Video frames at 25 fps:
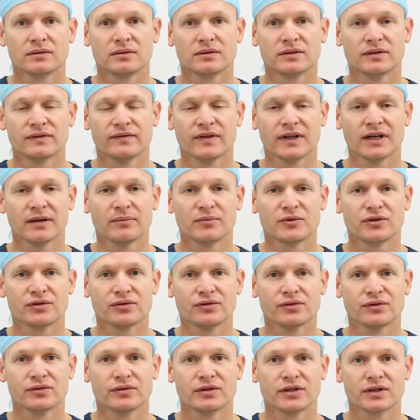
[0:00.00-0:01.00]
develop
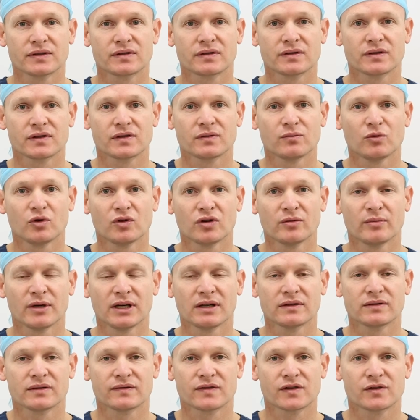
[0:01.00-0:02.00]
to just a small
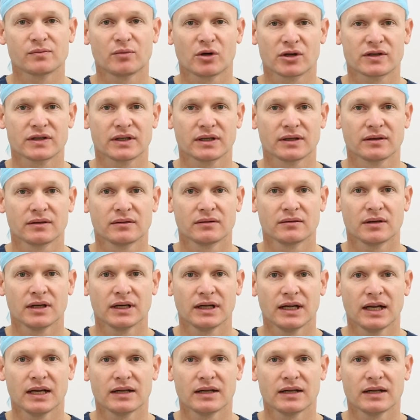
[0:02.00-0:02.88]
amount of spotting, and